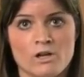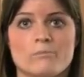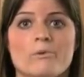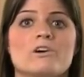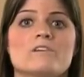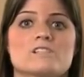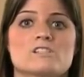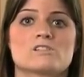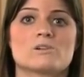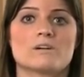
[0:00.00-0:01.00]
The moral of
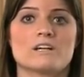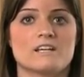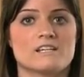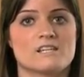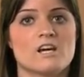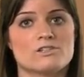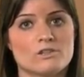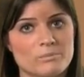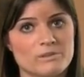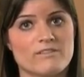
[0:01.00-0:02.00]
this story is
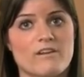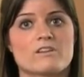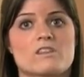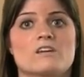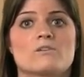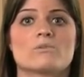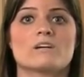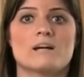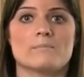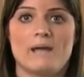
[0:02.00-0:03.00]
don't believe everything you
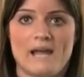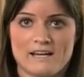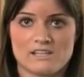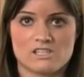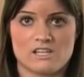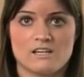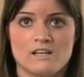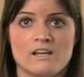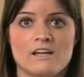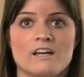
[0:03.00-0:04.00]
read on packaging
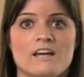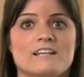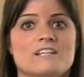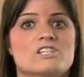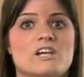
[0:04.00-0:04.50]
and to